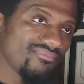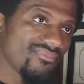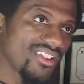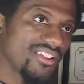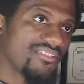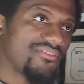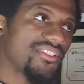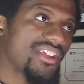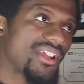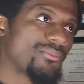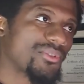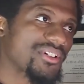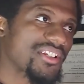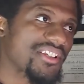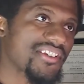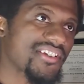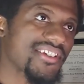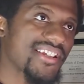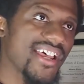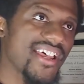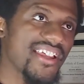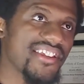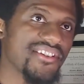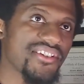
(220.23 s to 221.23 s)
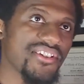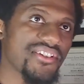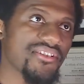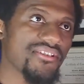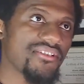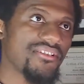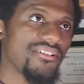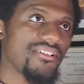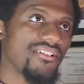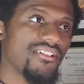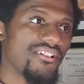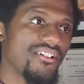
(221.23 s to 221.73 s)
than what it says
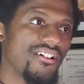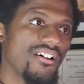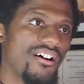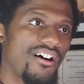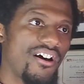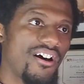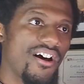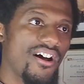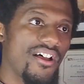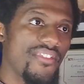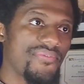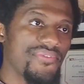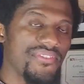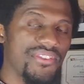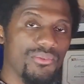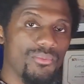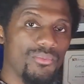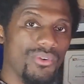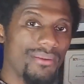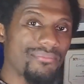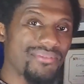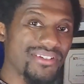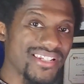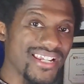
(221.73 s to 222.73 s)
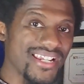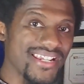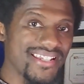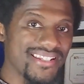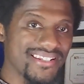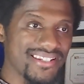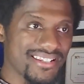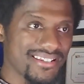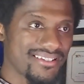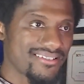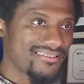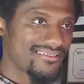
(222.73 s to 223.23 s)
on the
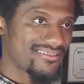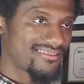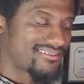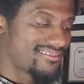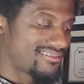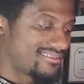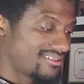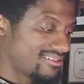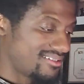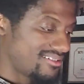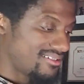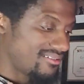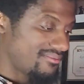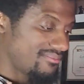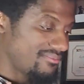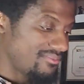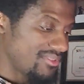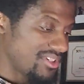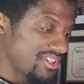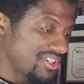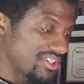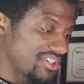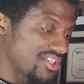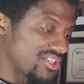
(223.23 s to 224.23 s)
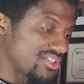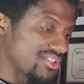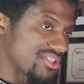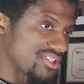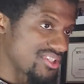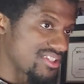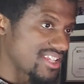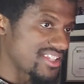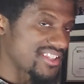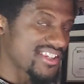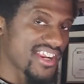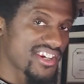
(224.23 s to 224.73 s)
website,
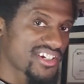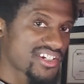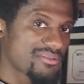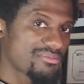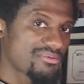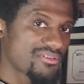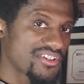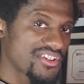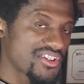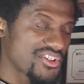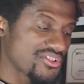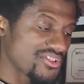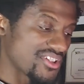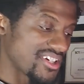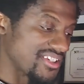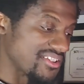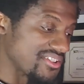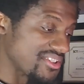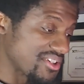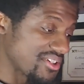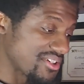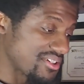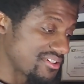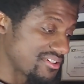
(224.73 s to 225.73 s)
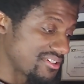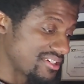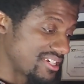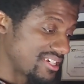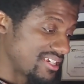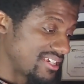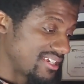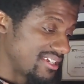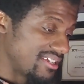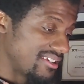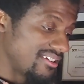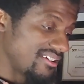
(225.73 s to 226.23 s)
that's actually pretty strange.
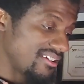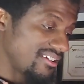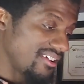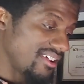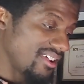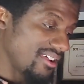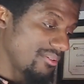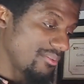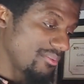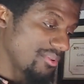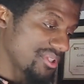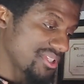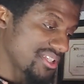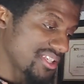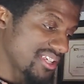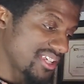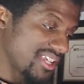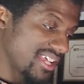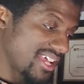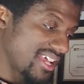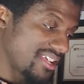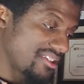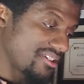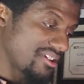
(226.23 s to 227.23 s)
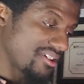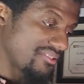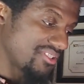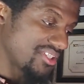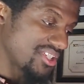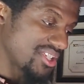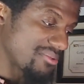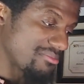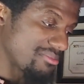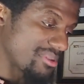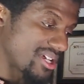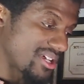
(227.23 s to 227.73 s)
And once again, on
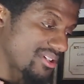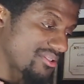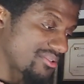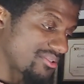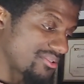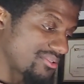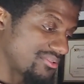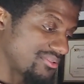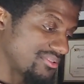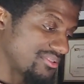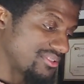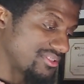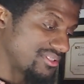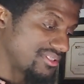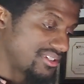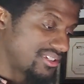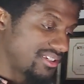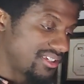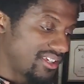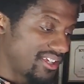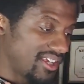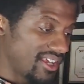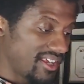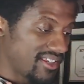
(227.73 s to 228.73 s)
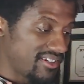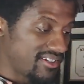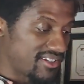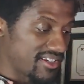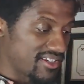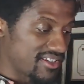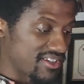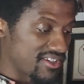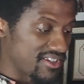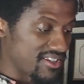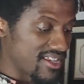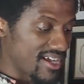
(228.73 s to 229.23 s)
this bottle, it
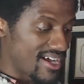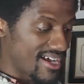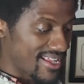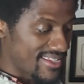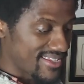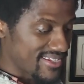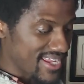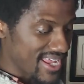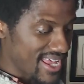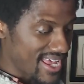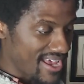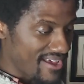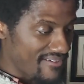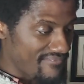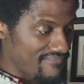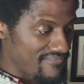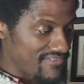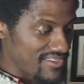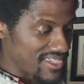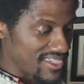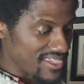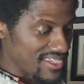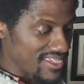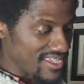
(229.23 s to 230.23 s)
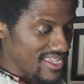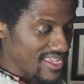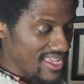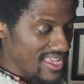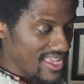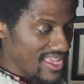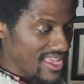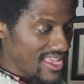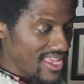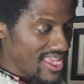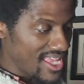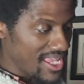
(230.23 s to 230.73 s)
does not have the
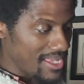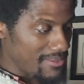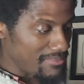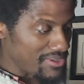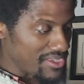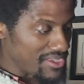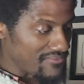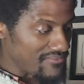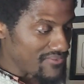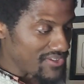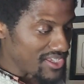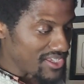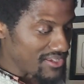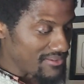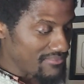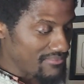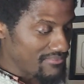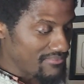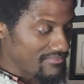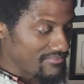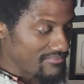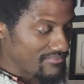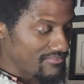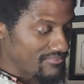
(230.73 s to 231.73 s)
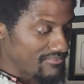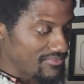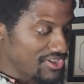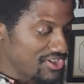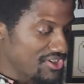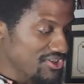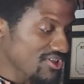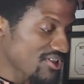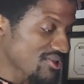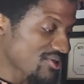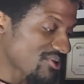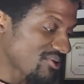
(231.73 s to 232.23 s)
ABV, which
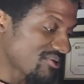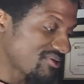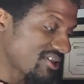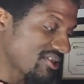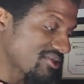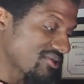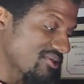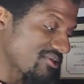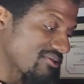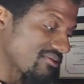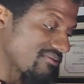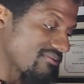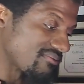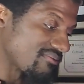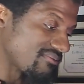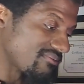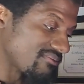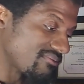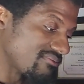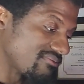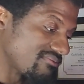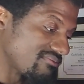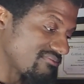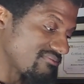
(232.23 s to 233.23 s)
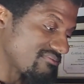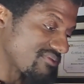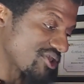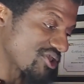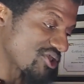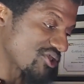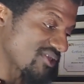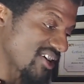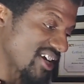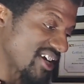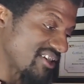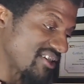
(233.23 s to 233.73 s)
is also another
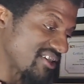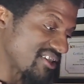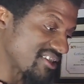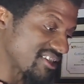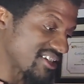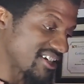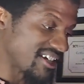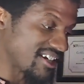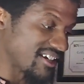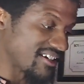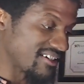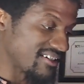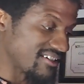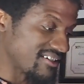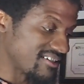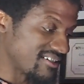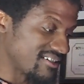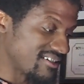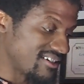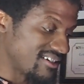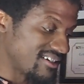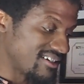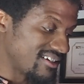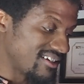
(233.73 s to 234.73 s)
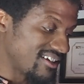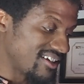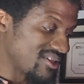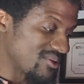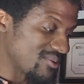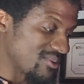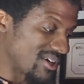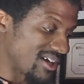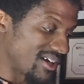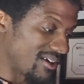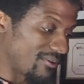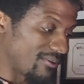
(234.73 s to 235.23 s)
strange thing as
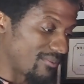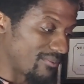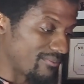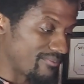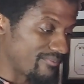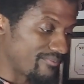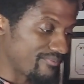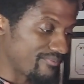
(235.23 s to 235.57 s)
well.